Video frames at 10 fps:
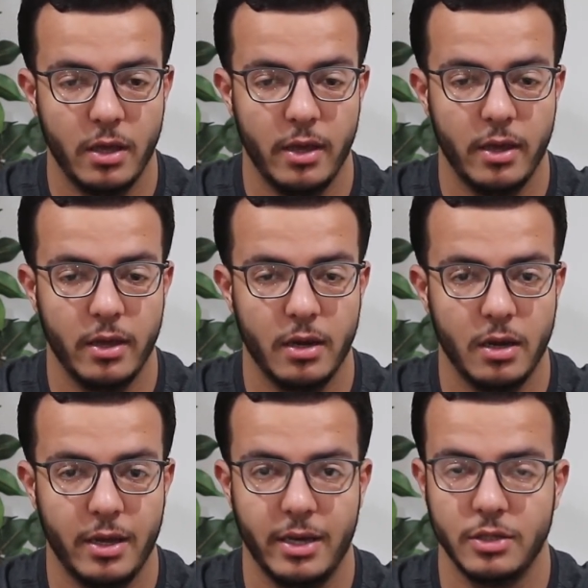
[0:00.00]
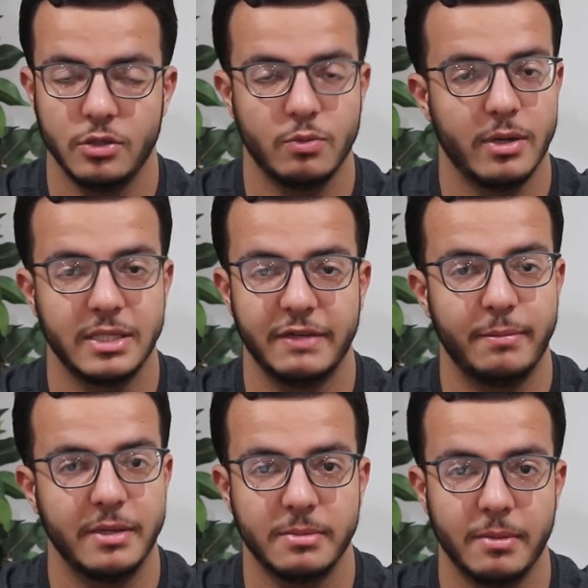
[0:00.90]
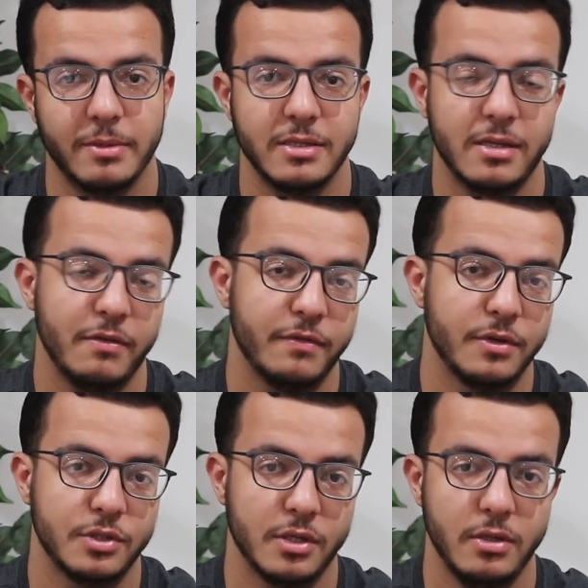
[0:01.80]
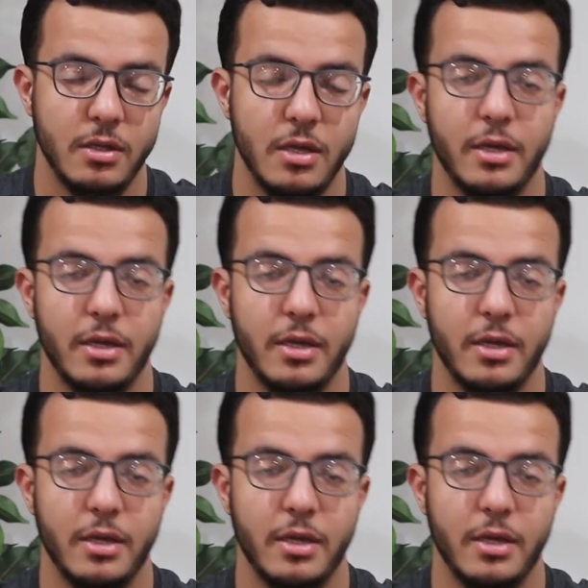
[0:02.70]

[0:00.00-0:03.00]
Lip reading: And I just wanted to have a piece of paper that said I finished it.